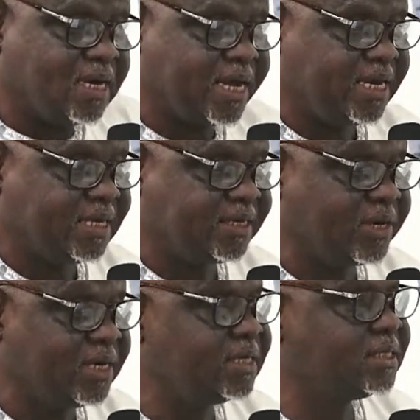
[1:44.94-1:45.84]
INEC
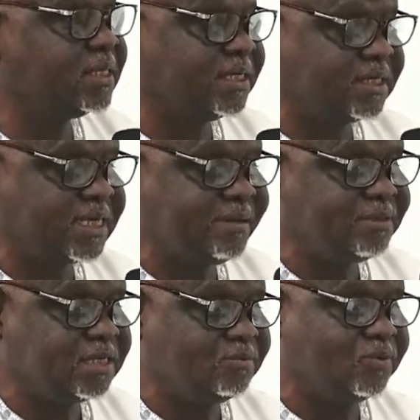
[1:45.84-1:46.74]
released its
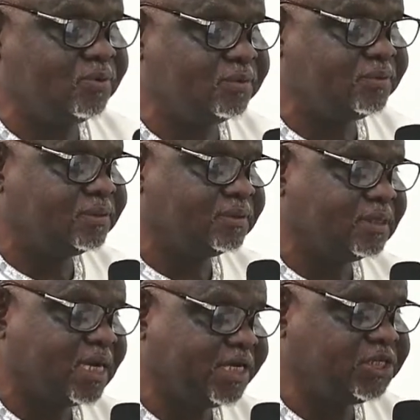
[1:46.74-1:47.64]
timetable
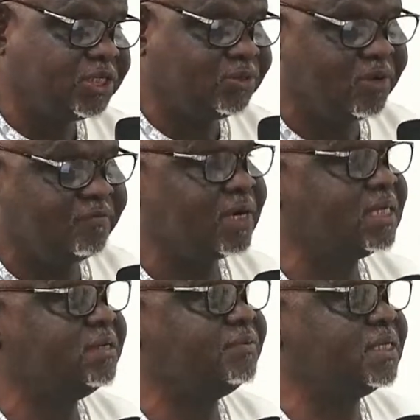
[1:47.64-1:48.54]
and schedule of
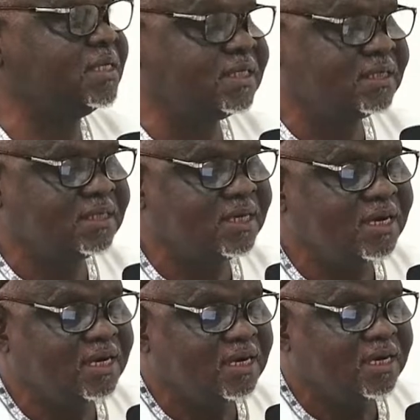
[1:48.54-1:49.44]
activities
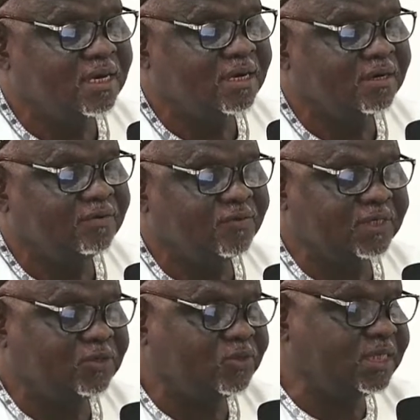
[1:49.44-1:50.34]
for
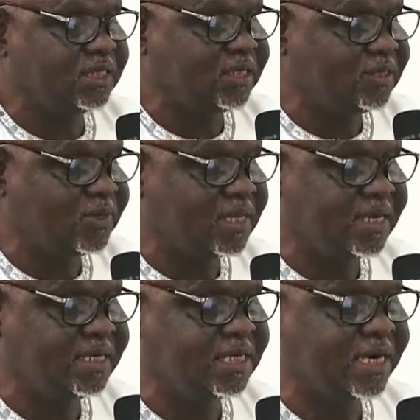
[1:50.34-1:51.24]
the
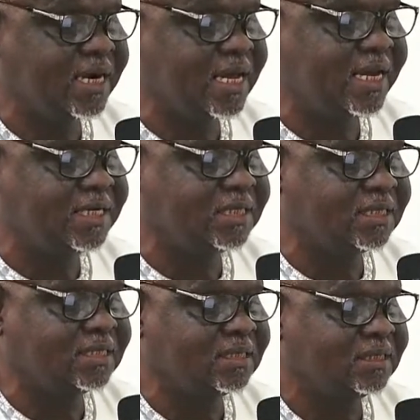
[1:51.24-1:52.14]
2023 general
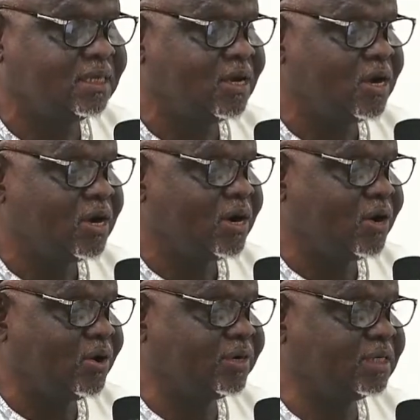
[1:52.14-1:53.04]
election
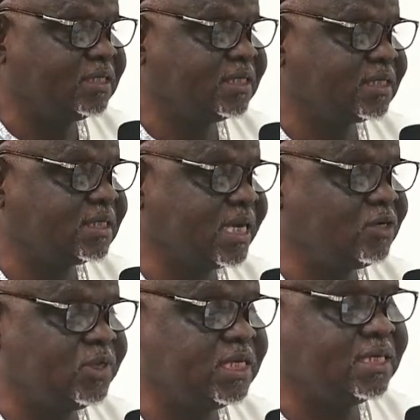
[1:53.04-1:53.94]
on
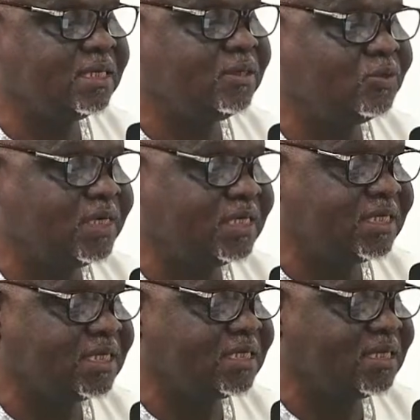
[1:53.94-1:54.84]
Saturday,
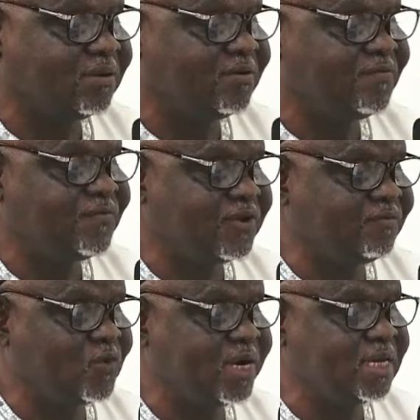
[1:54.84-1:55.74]
26th
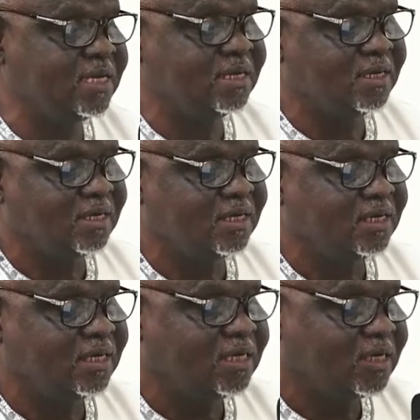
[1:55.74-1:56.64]
February
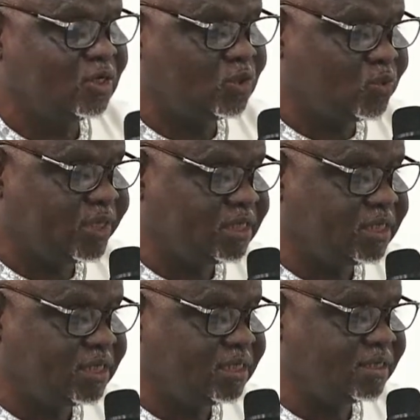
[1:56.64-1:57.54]

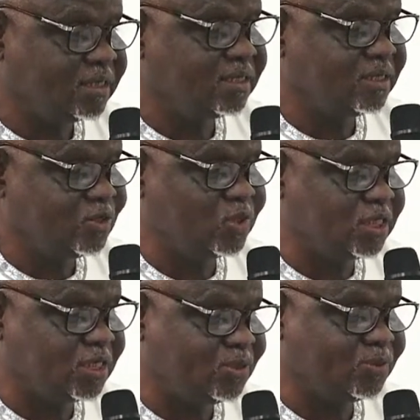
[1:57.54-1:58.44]

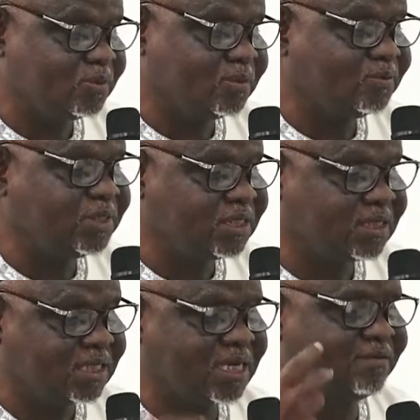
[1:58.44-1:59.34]
2022, which
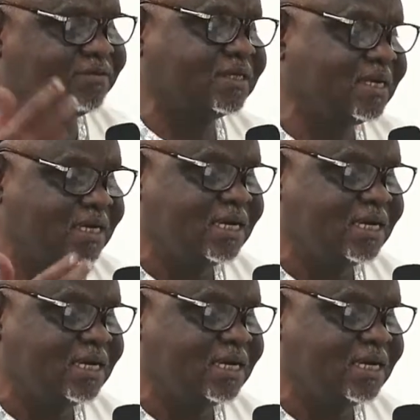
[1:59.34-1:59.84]
served